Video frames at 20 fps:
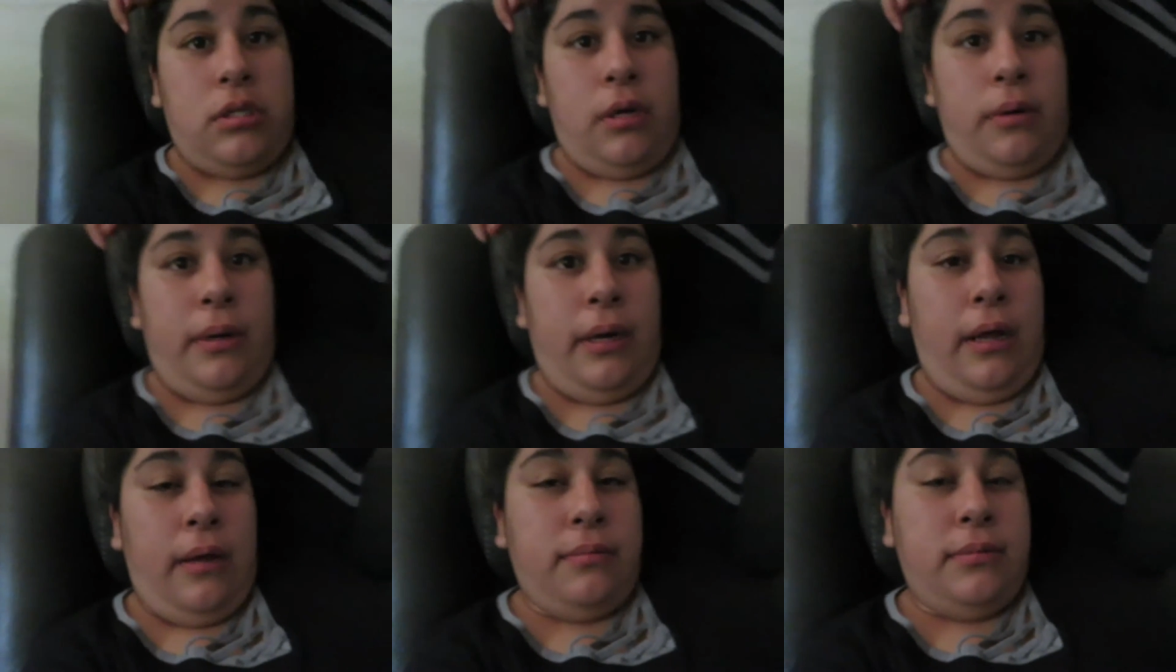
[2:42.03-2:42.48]
So
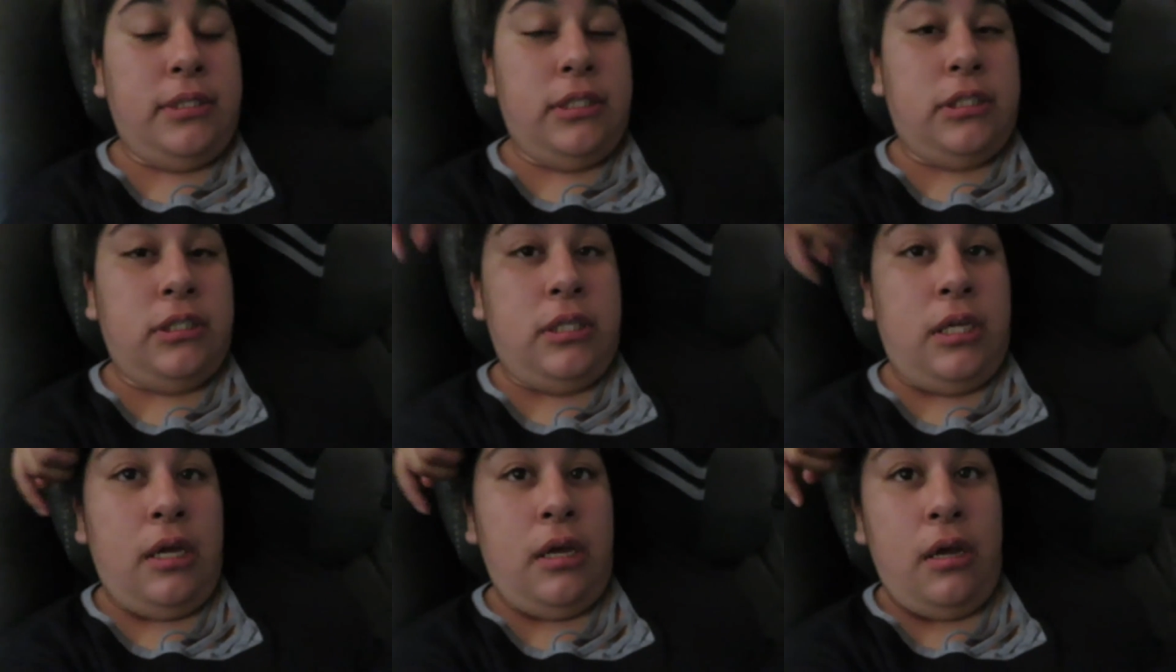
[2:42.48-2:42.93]
right now I'm
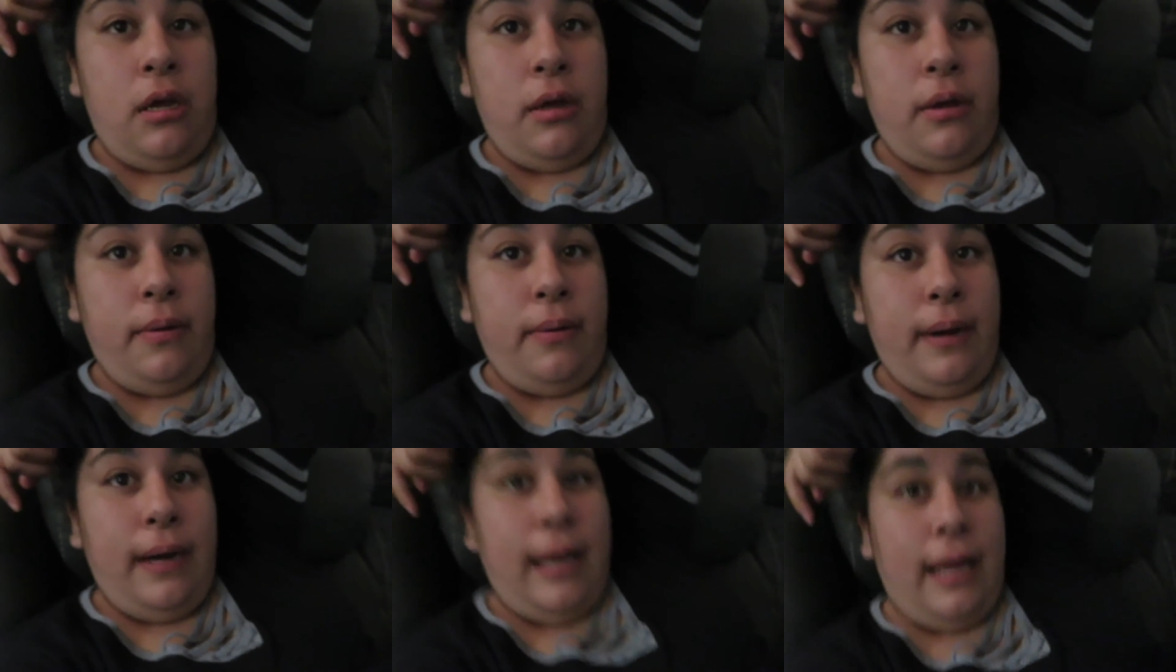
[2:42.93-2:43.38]
just
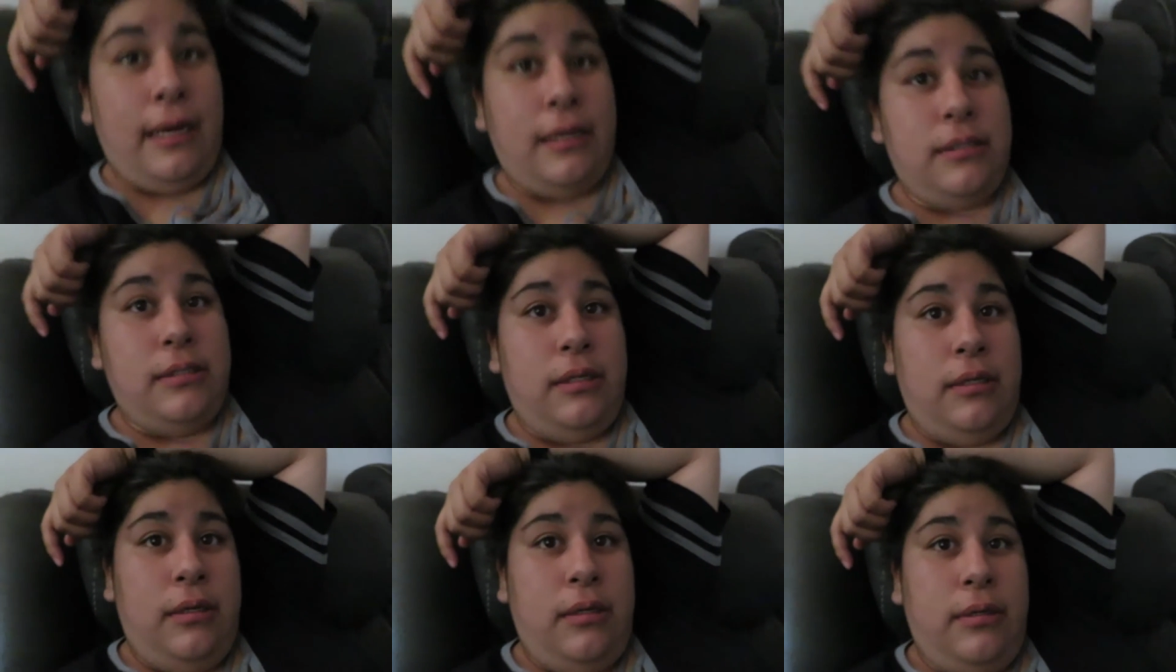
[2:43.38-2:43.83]

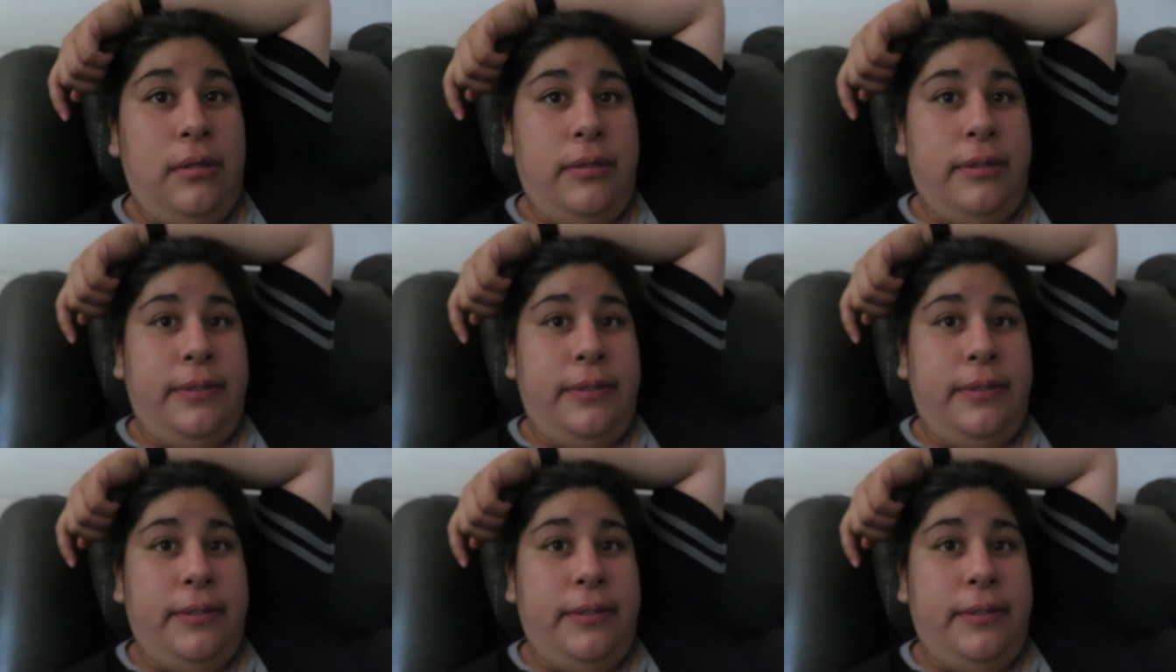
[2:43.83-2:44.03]
relaxing.